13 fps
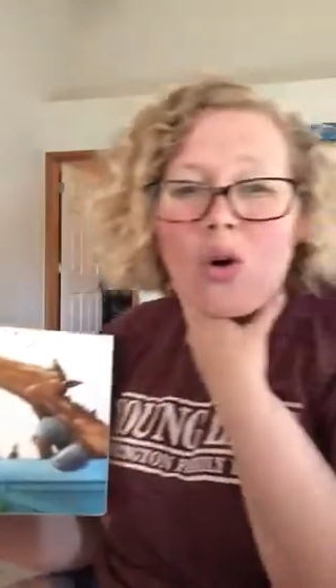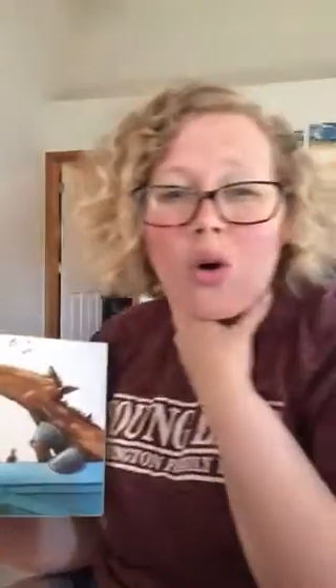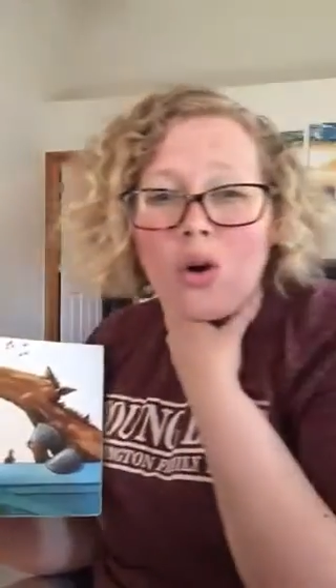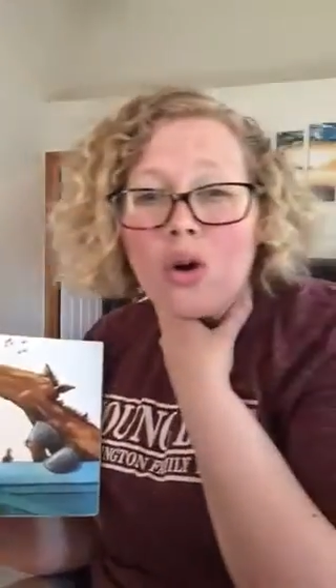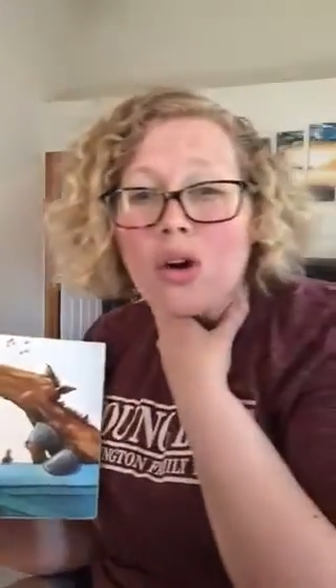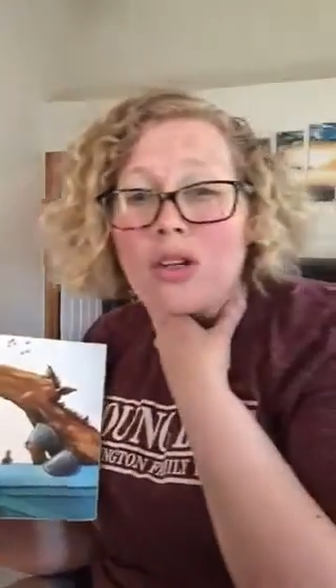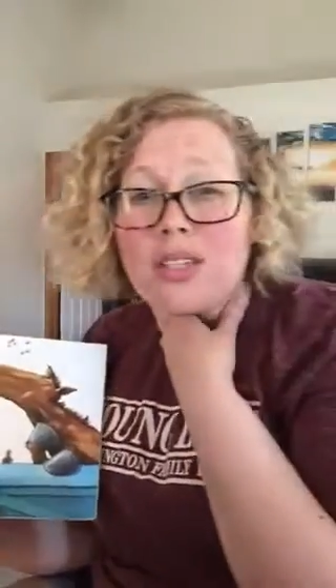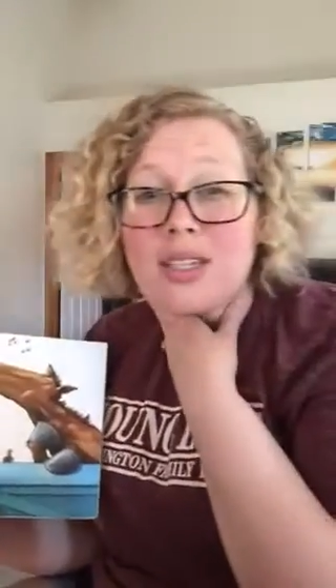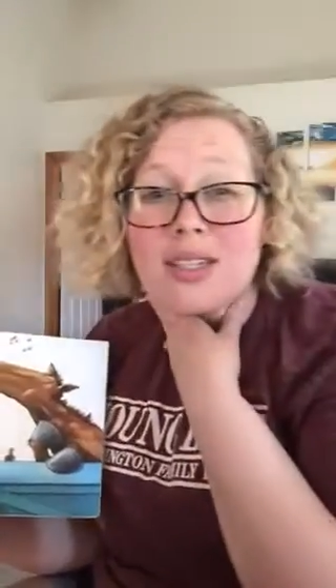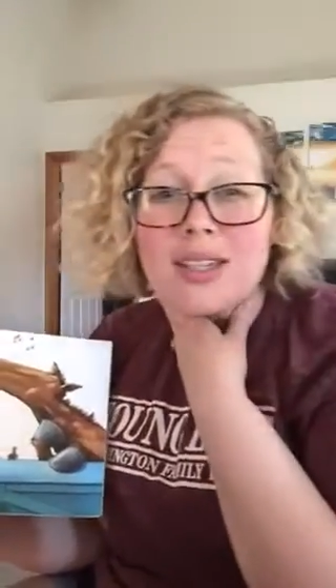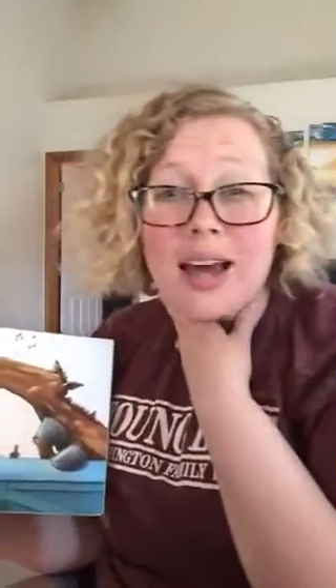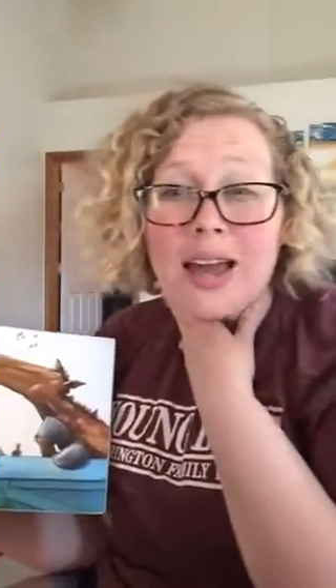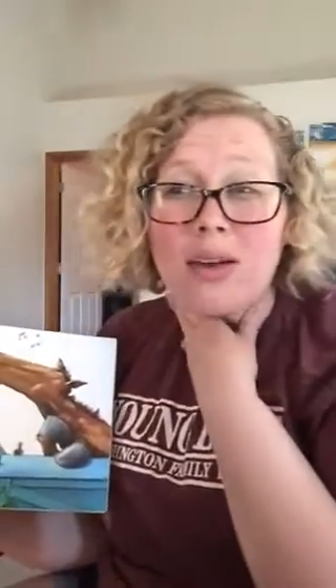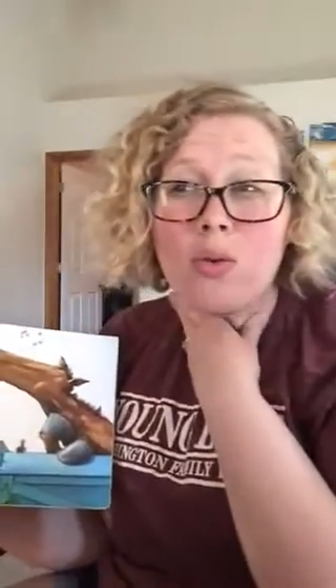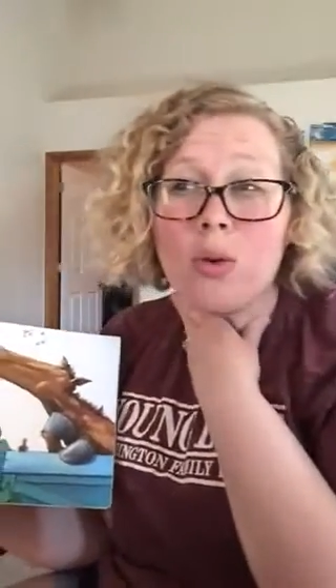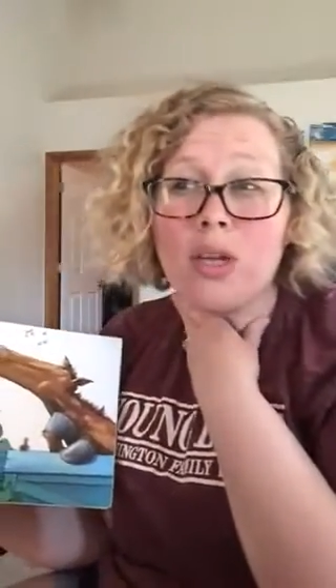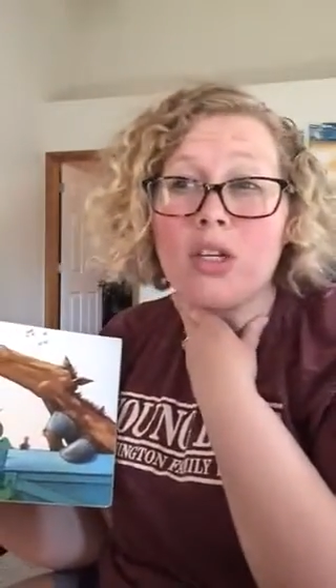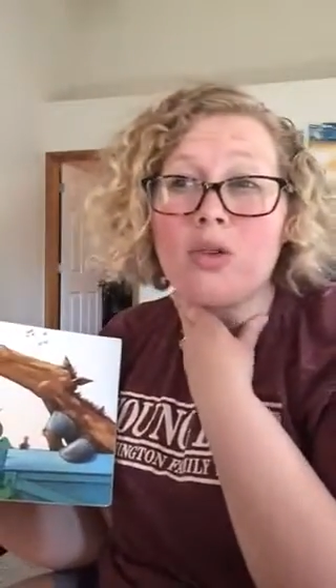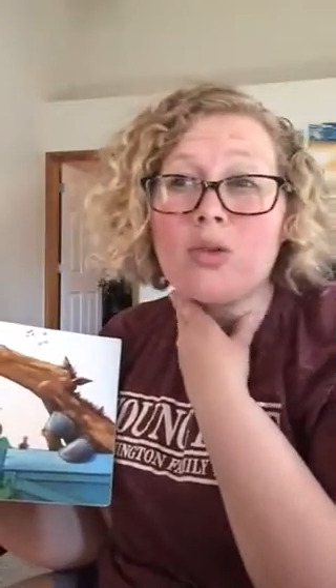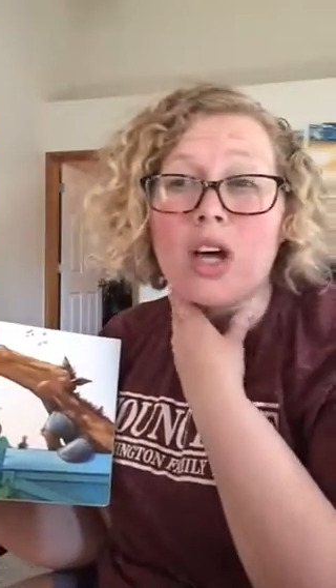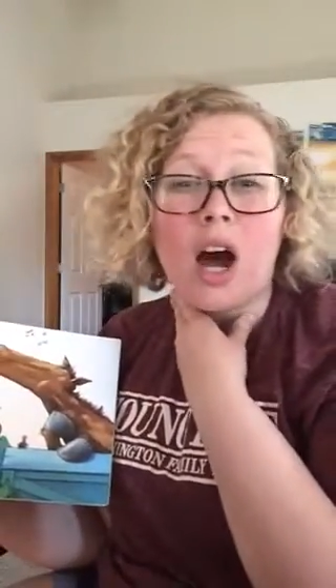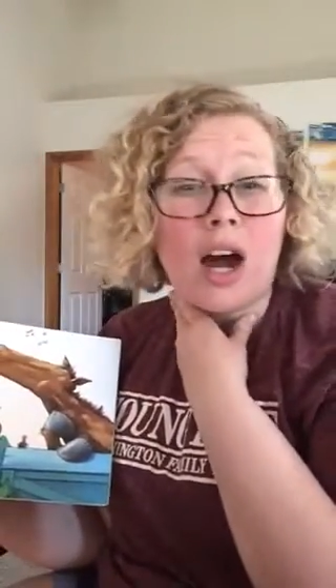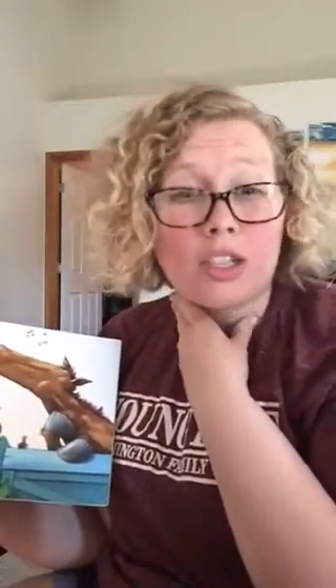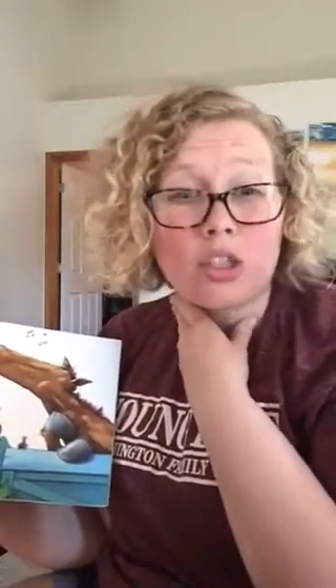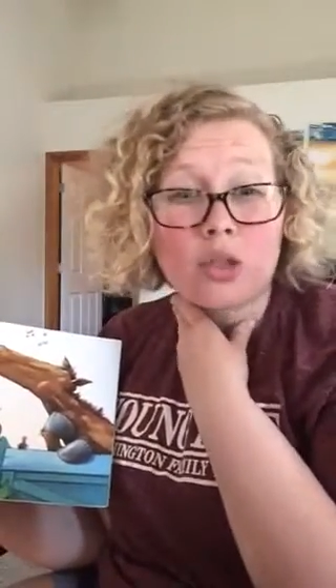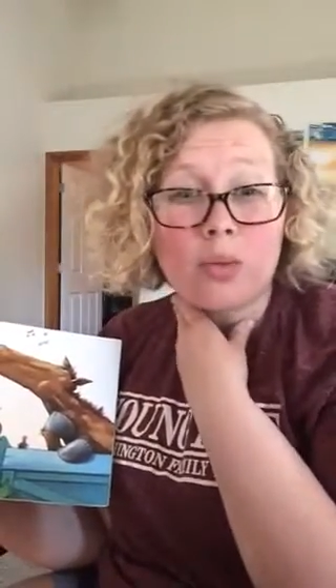Hoarse is like when you
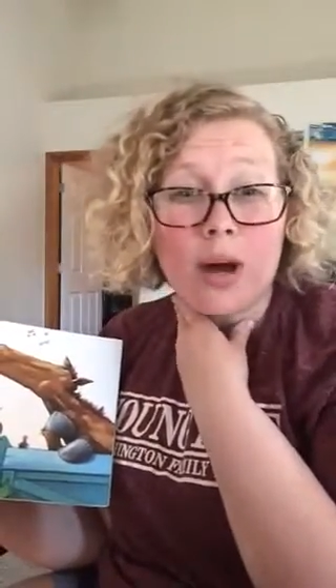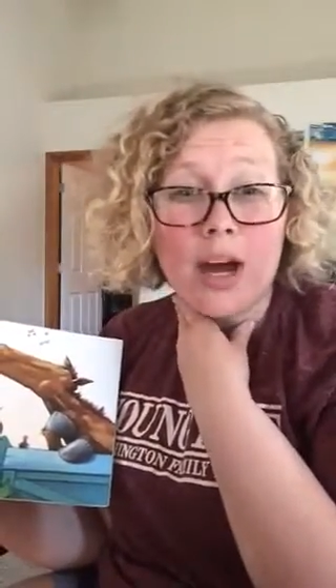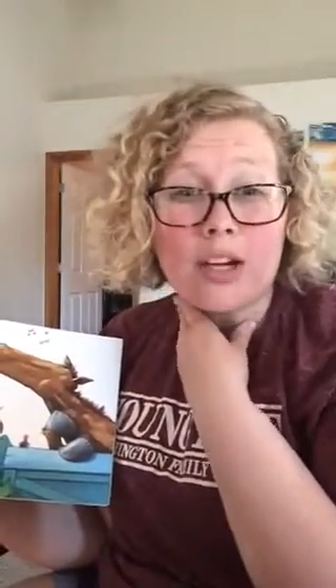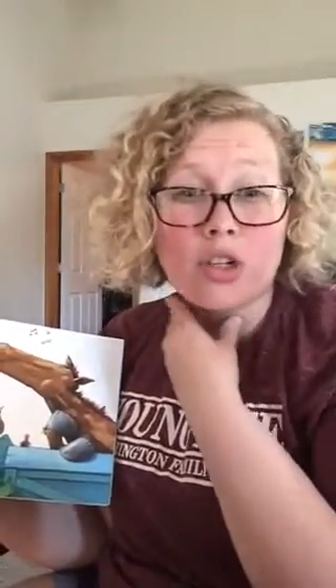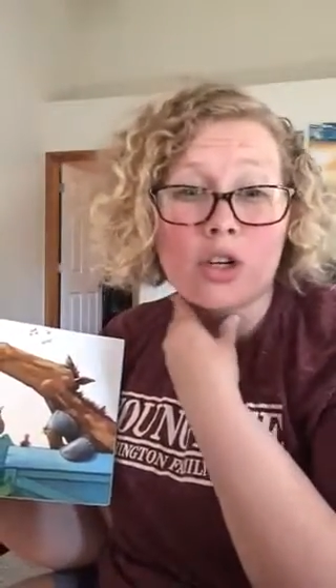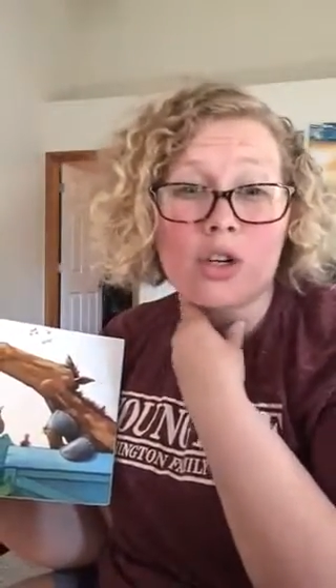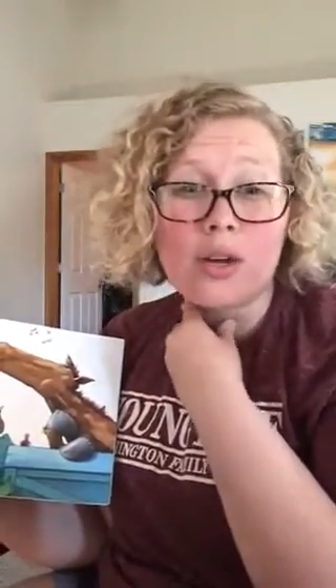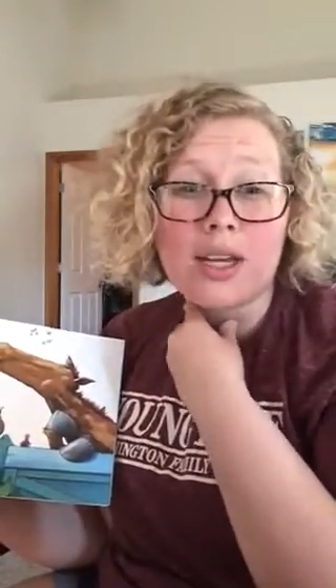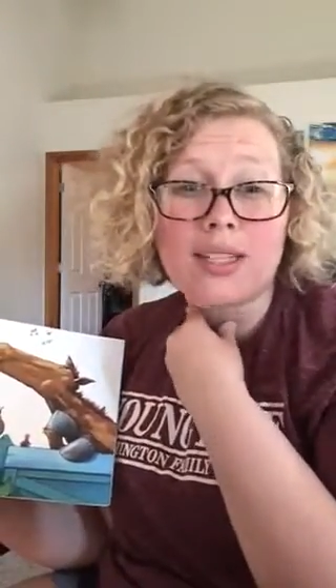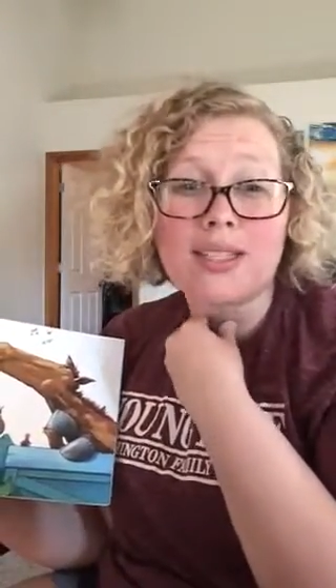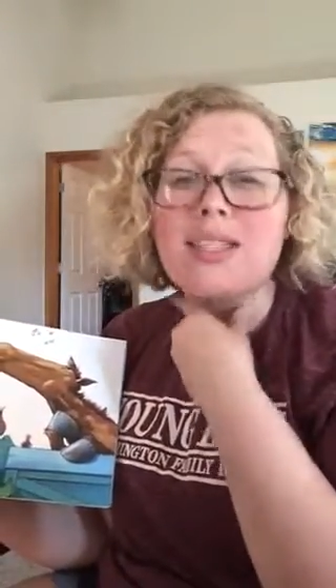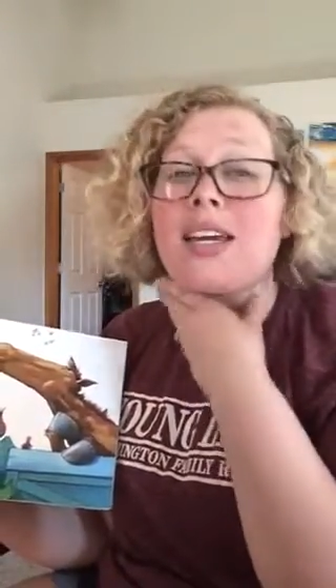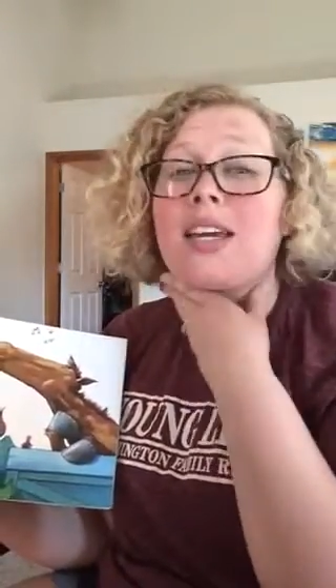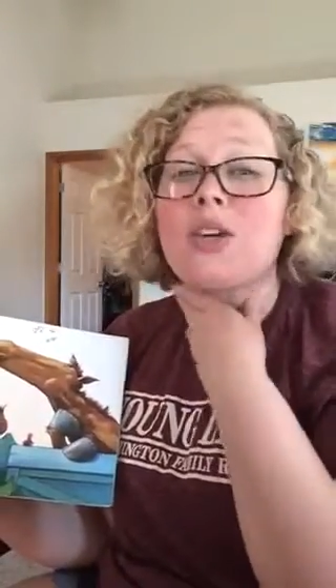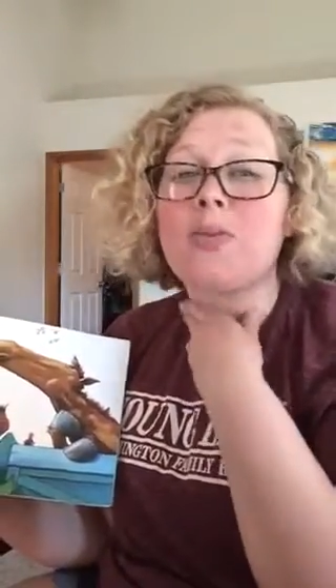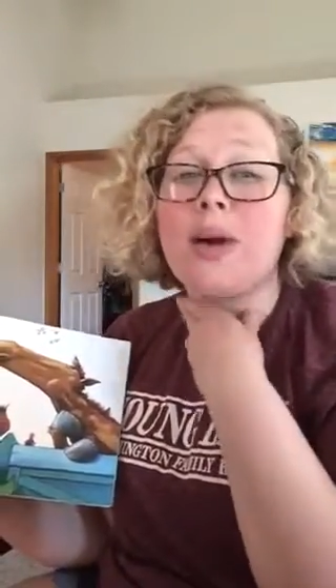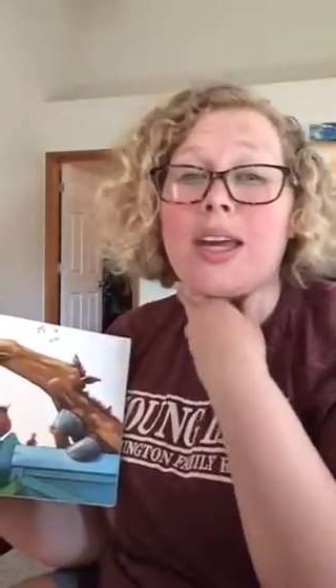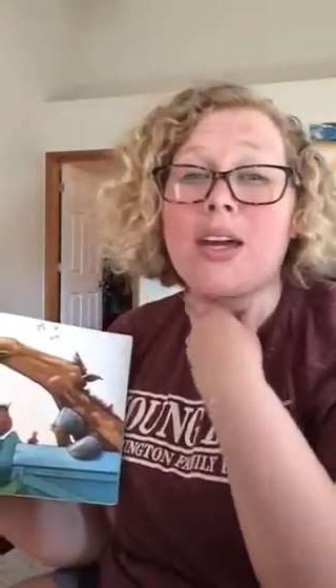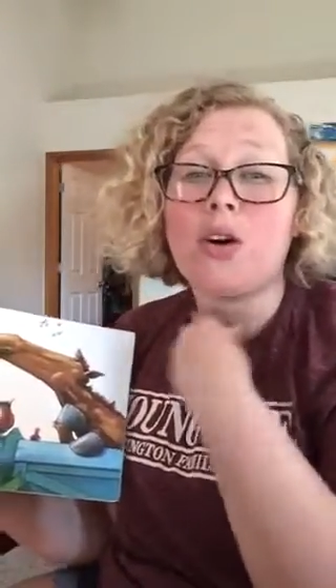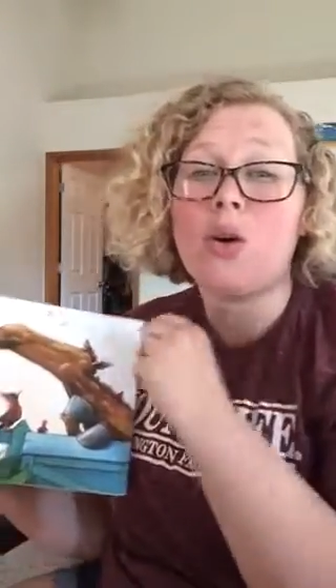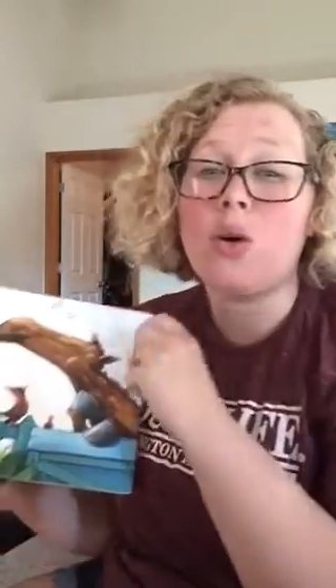talk too much or you get sick, you might get